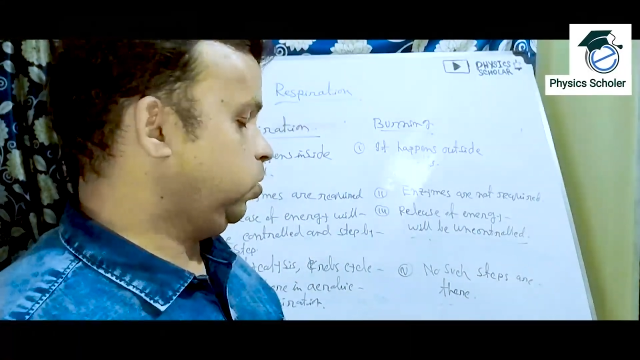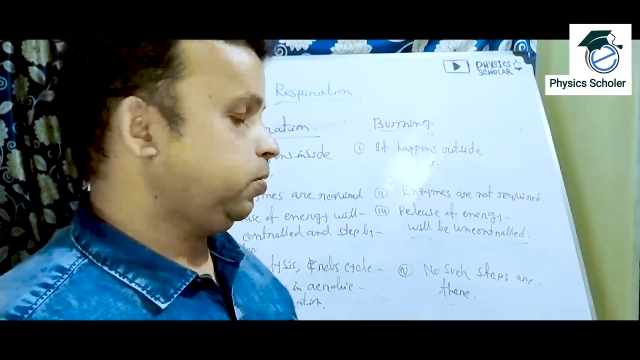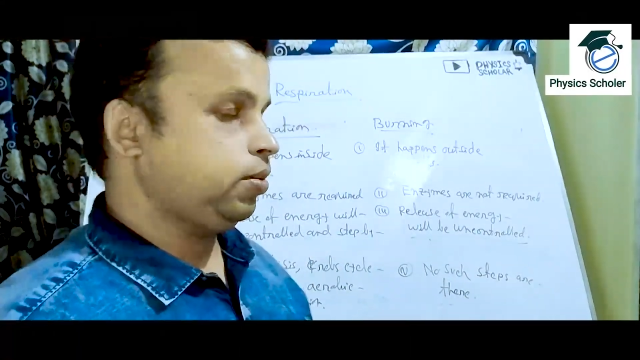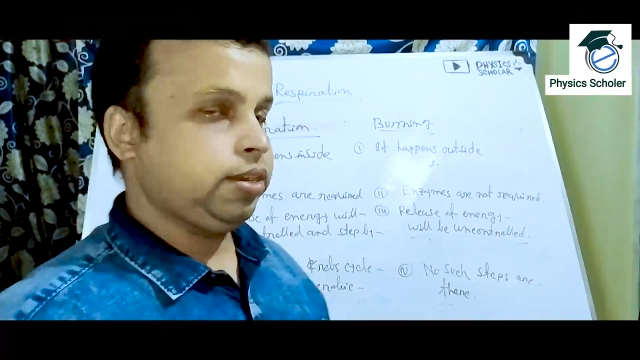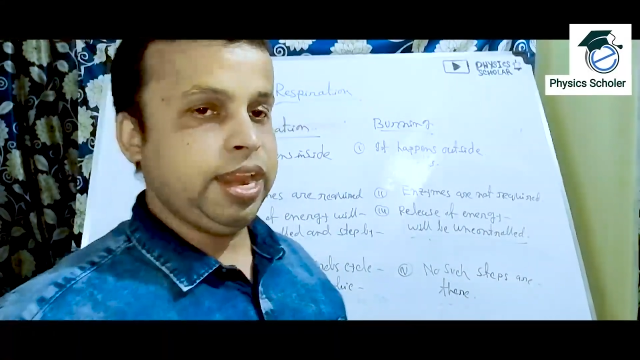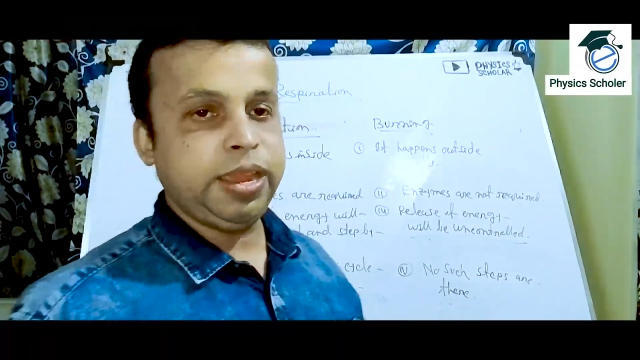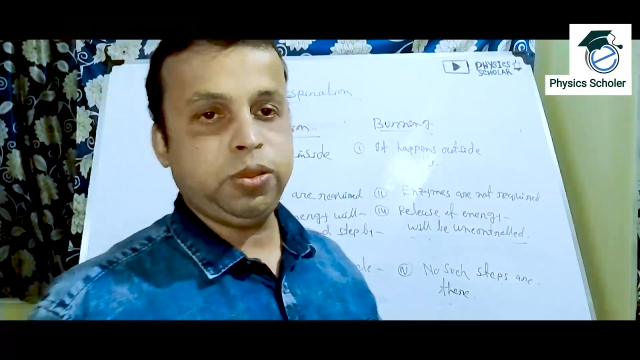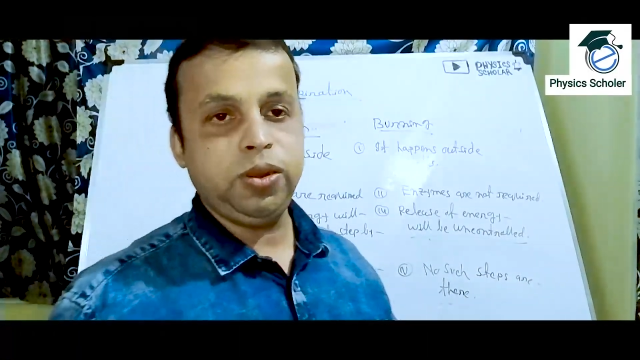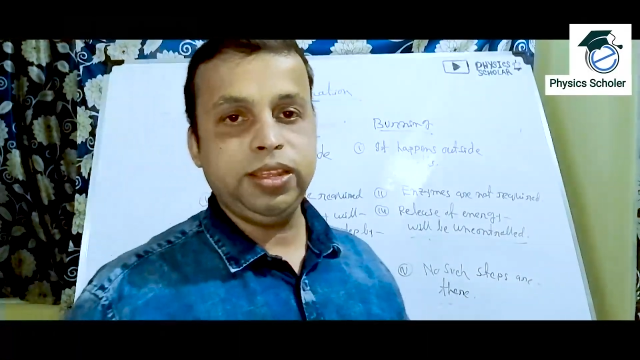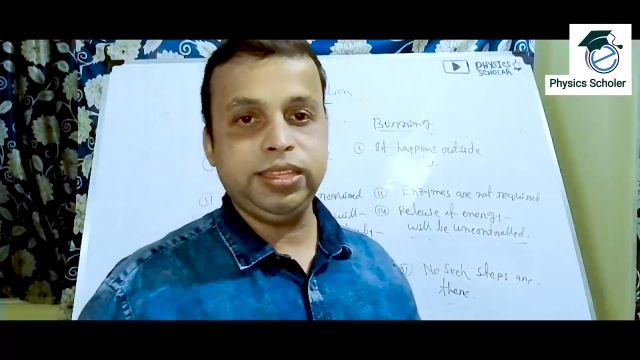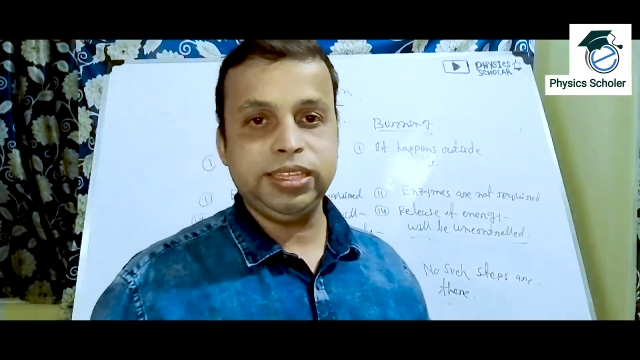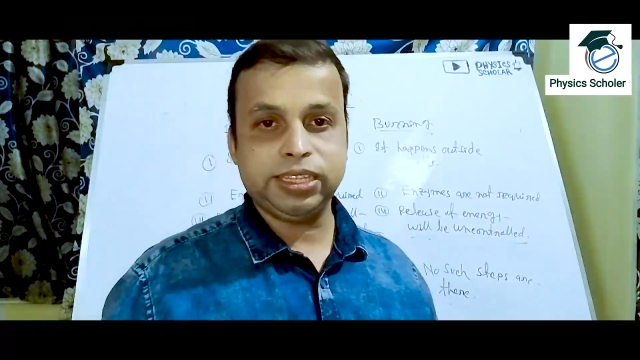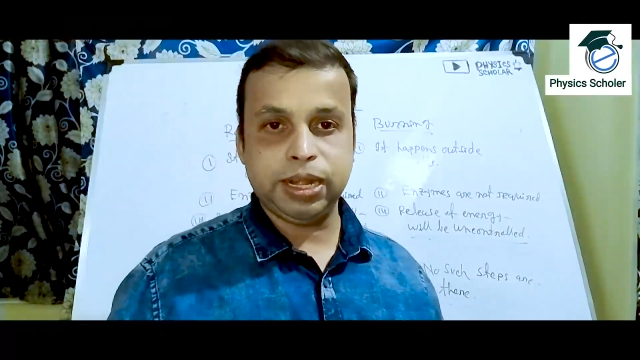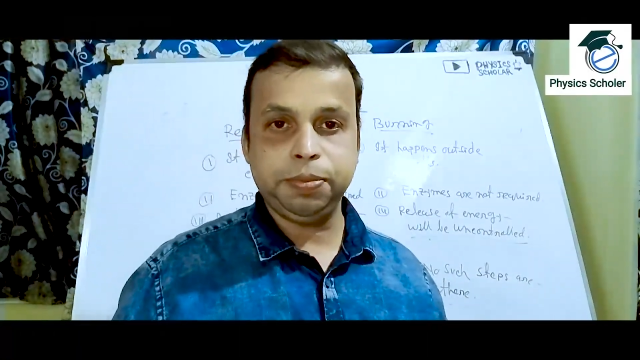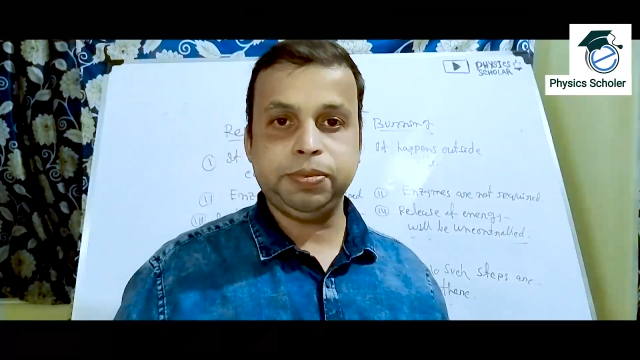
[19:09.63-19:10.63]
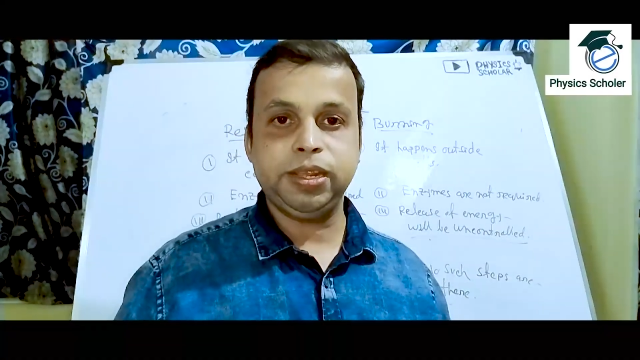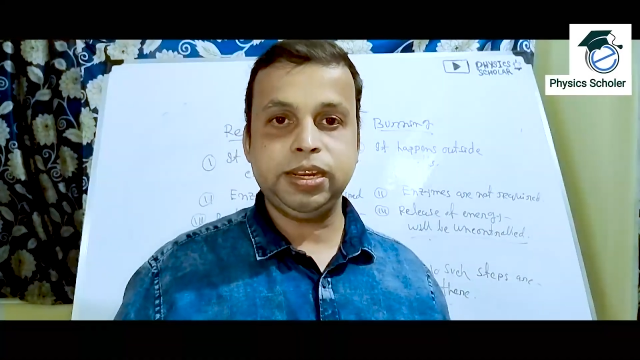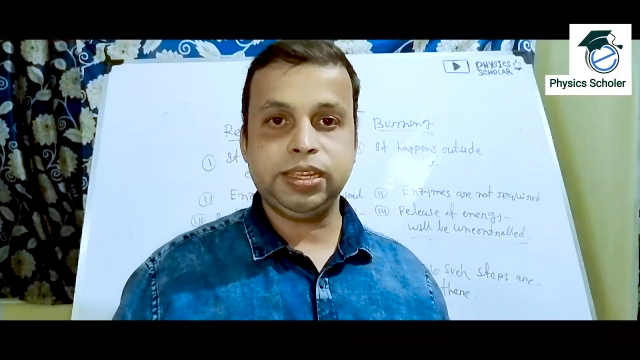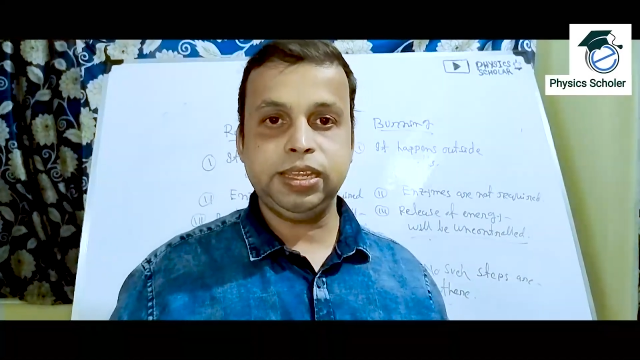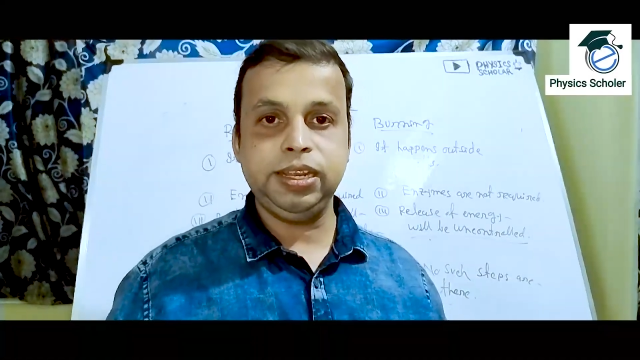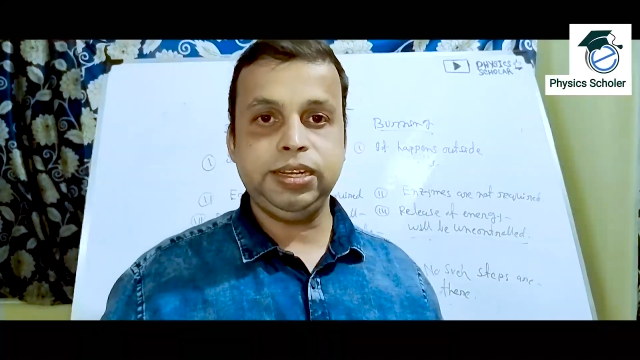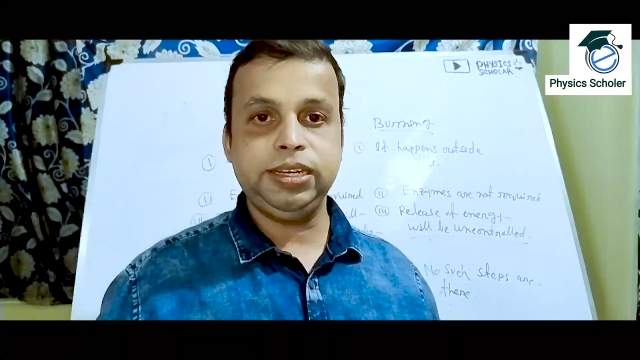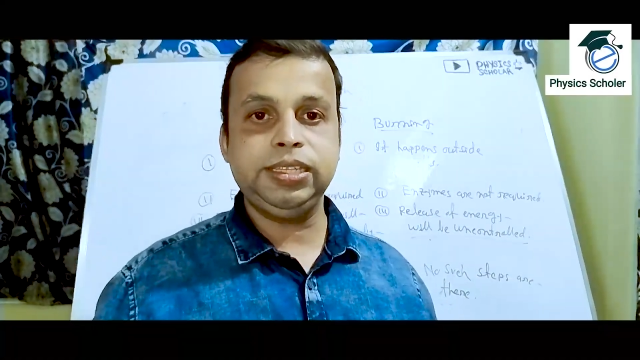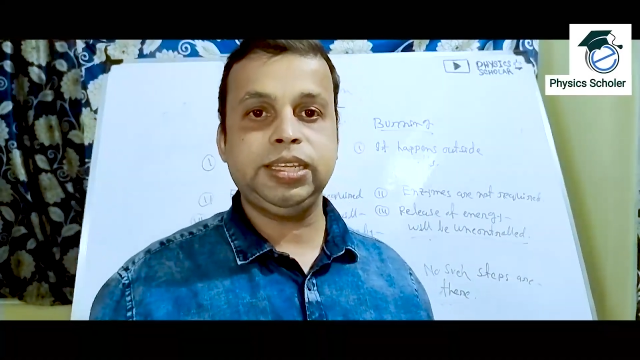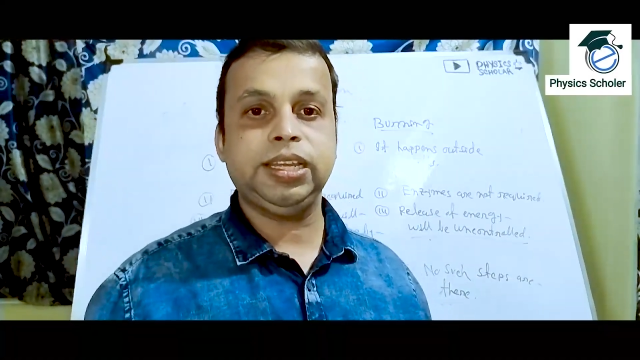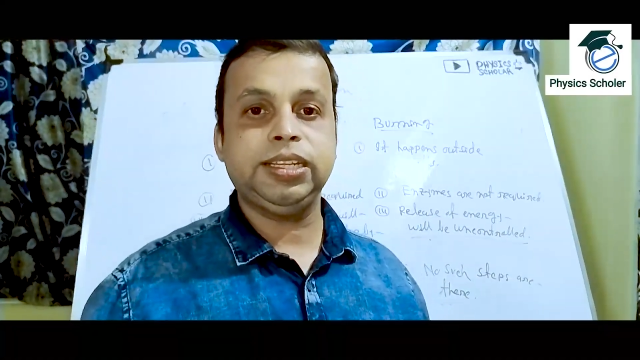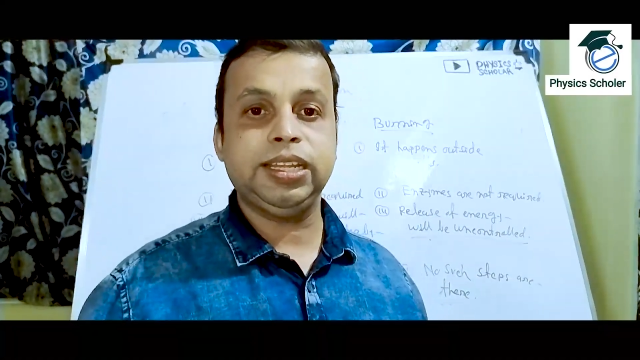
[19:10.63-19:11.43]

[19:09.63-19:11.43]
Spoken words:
glycolysis, Krebs cycle, these are